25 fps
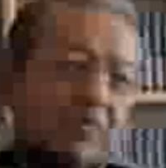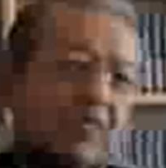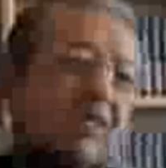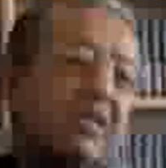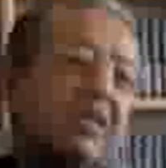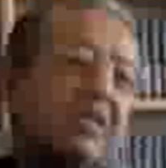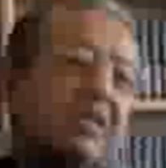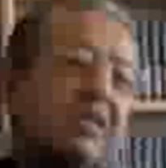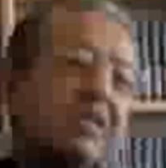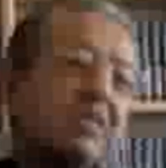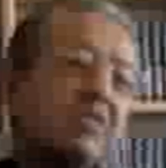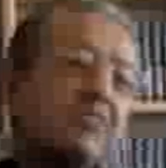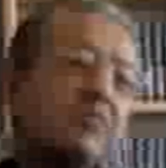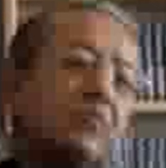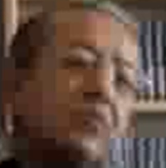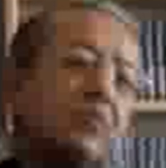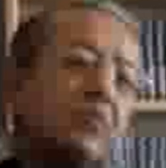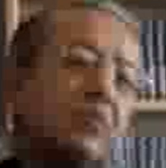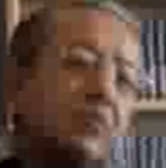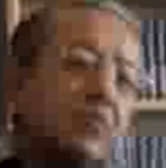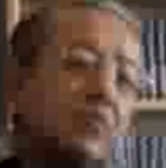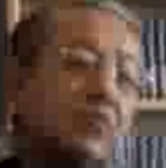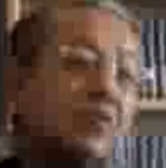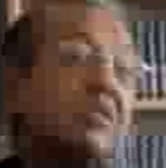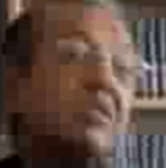only
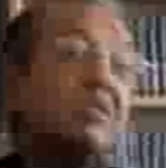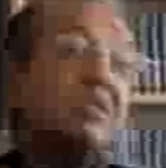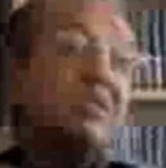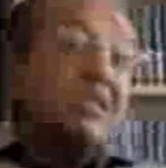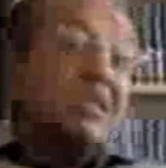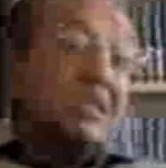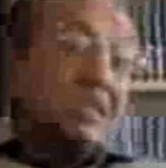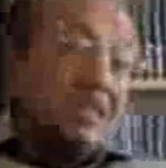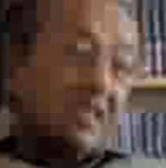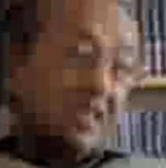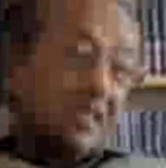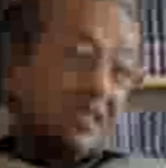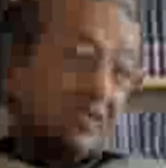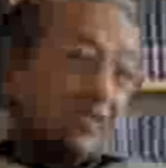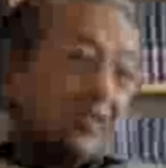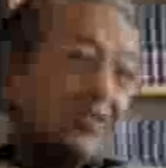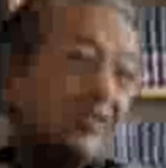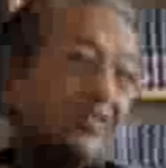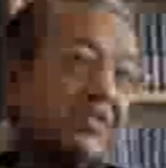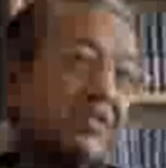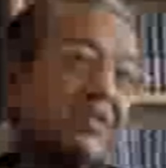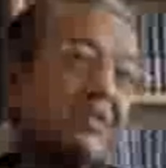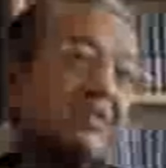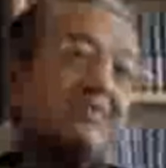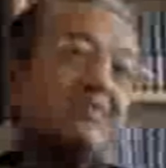worsen the
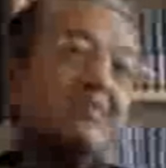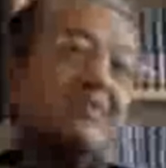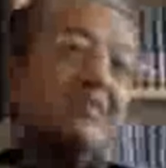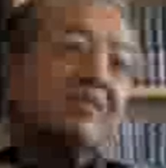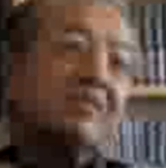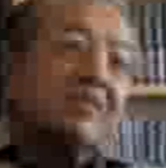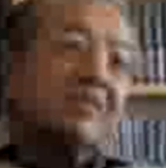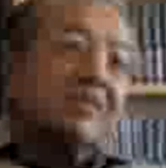situation,